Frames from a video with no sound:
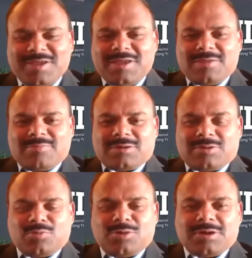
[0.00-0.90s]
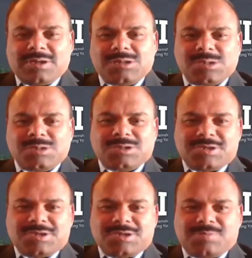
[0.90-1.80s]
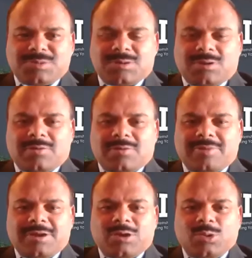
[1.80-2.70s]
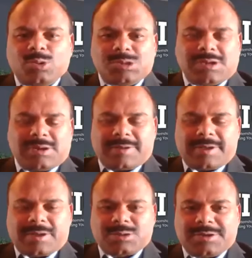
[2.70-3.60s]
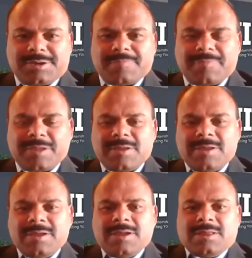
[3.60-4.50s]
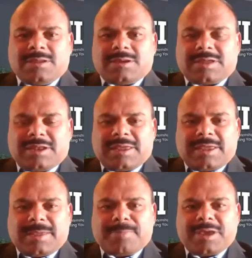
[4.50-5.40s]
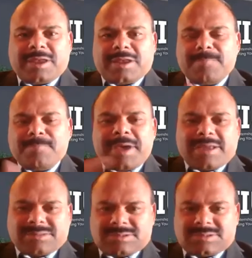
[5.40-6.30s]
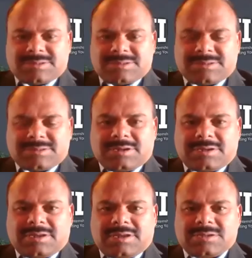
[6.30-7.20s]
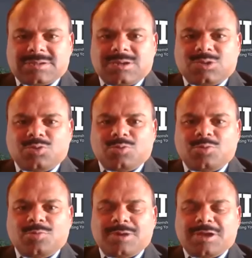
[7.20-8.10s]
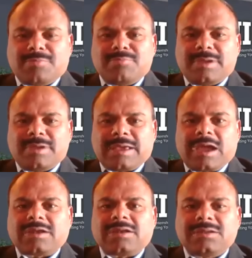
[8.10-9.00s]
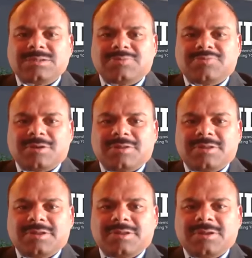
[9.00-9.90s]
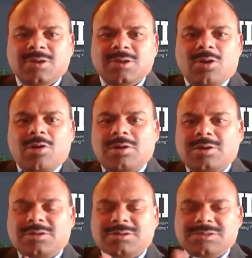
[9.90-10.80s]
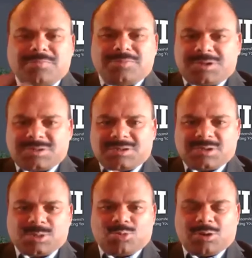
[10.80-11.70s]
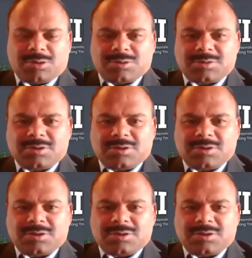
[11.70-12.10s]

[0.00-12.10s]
But human relationships are very crucial, actually, that can em- encompasses, that can try to become a catalyst for the all other subjects in this world.